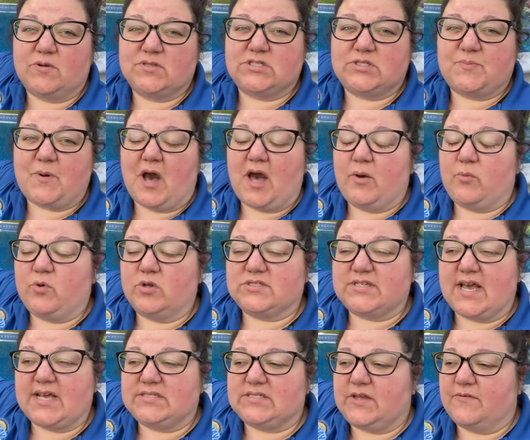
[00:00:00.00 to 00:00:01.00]
and Spa, and we'll
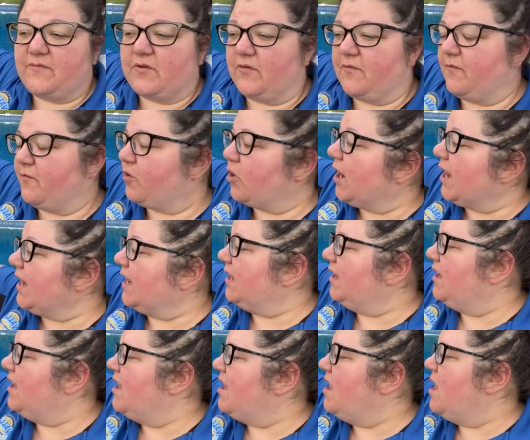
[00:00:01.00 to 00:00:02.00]
test it for free.
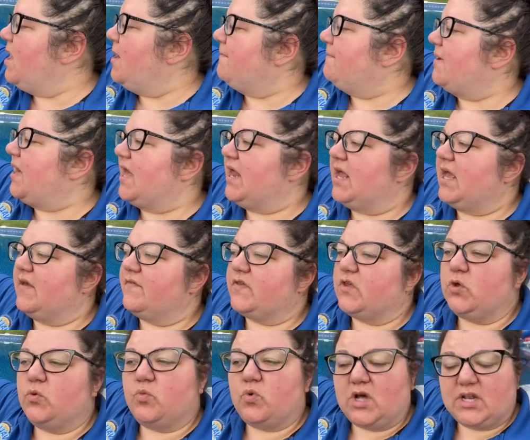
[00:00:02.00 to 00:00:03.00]
But if
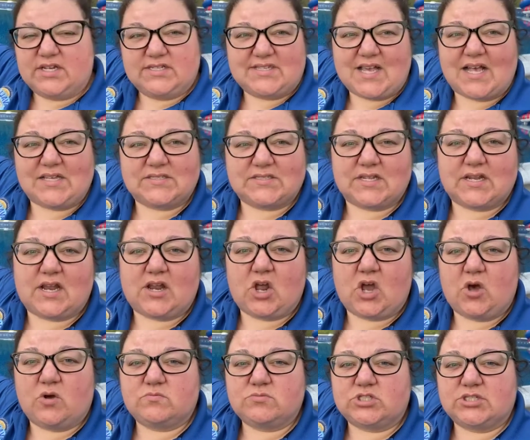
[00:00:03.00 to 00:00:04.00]
you want to test it at
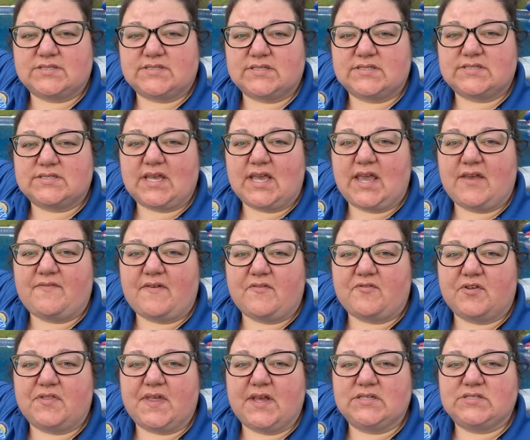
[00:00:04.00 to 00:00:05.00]
home just to see if
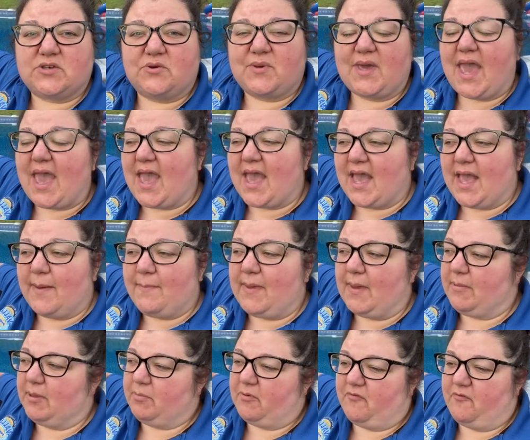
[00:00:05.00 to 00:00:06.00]
everything's okay,
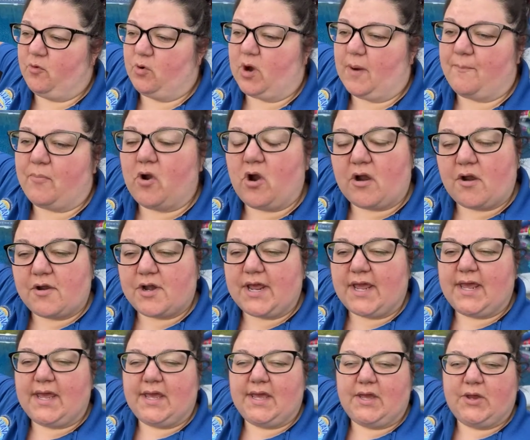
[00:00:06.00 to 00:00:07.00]
maybe before a
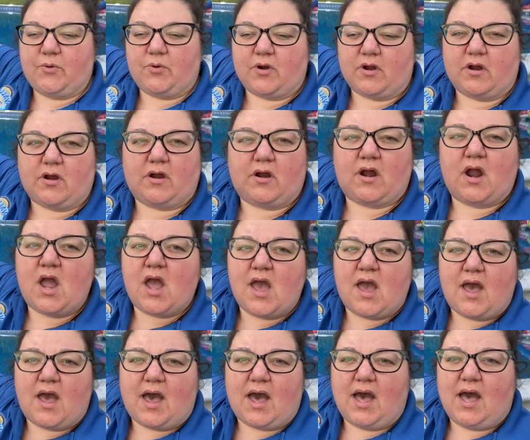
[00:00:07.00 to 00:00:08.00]
party or,
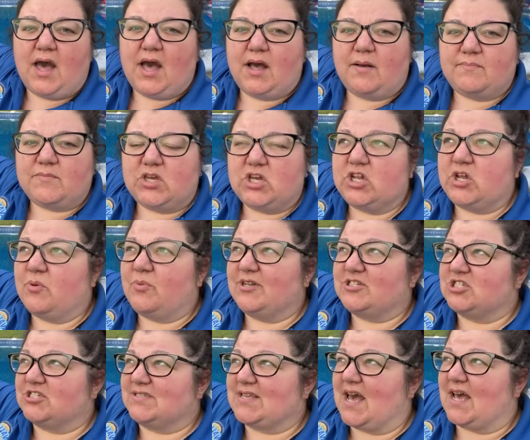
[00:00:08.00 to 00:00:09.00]
we
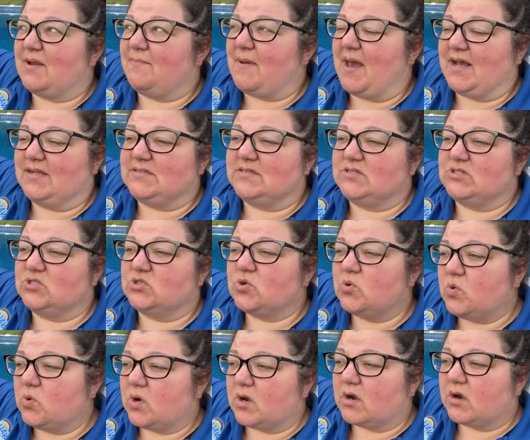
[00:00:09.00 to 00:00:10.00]
just had a bad
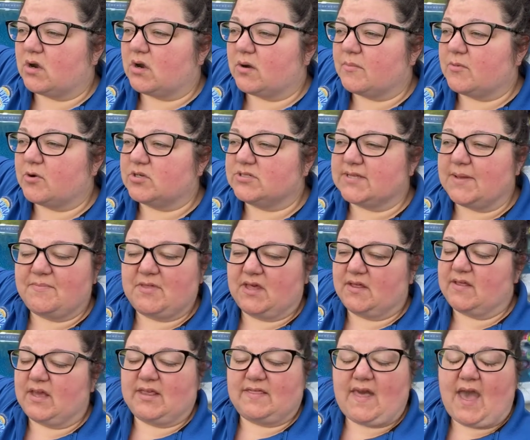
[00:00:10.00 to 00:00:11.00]
storm or something
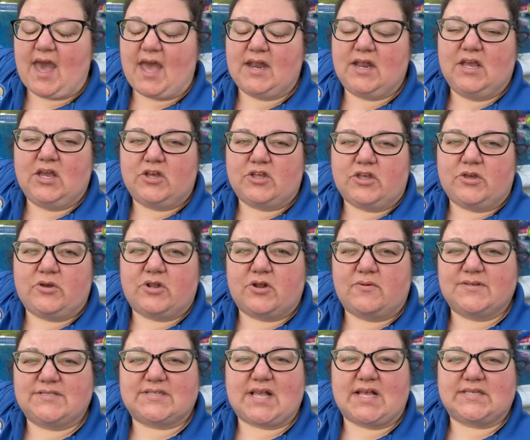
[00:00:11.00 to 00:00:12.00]
like that, you can
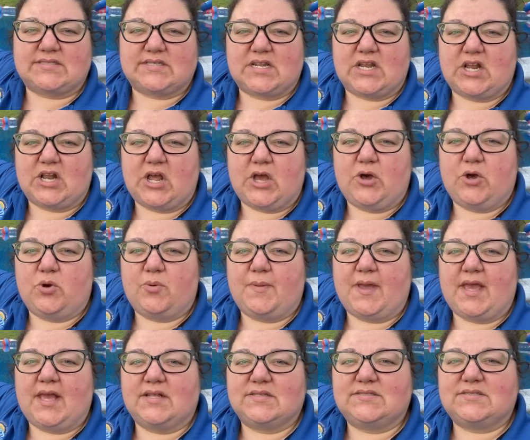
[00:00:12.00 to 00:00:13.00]
always test it at home
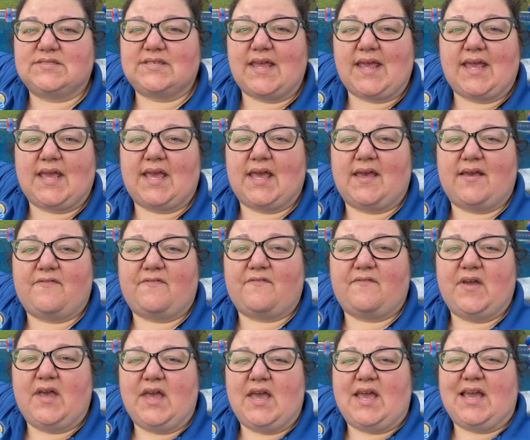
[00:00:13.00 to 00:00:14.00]
and see if
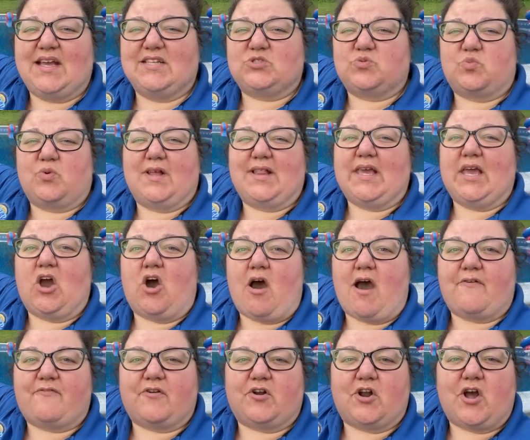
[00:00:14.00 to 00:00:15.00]
it's really
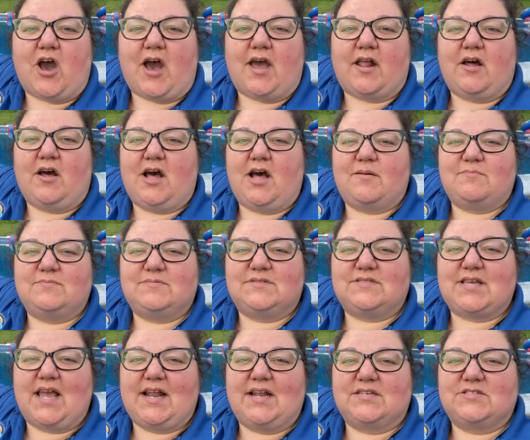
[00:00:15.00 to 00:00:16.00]
off or not. Oh,
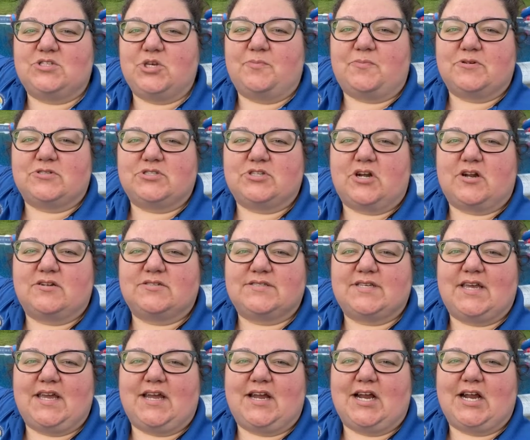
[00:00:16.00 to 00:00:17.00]
Dana Superstar's
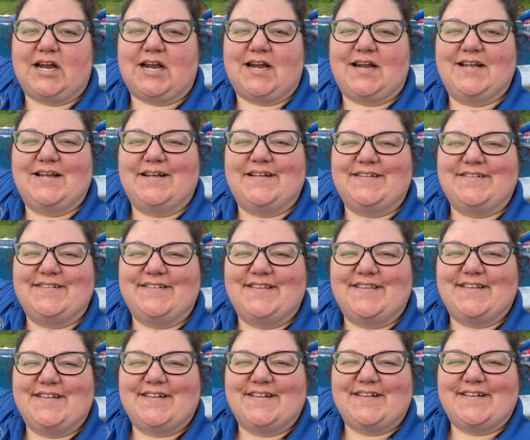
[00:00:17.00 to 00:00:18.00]
here.
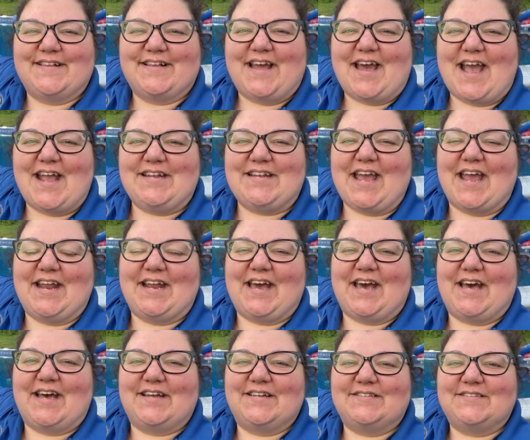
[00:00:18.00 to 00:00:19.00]
Hi,
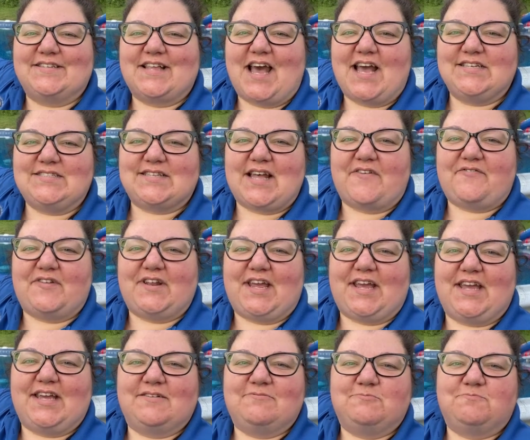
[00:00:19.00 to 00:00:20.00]
Dana. Hi,
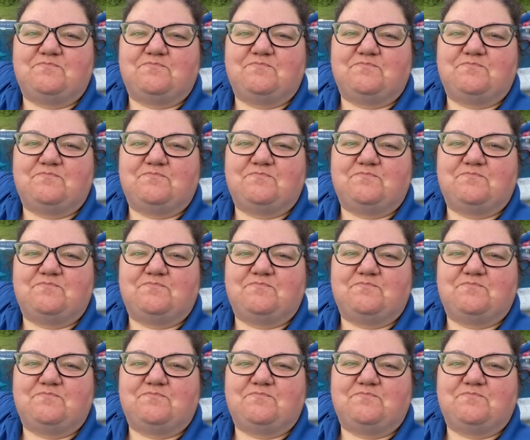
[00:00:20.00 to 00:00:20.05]
Stephanie.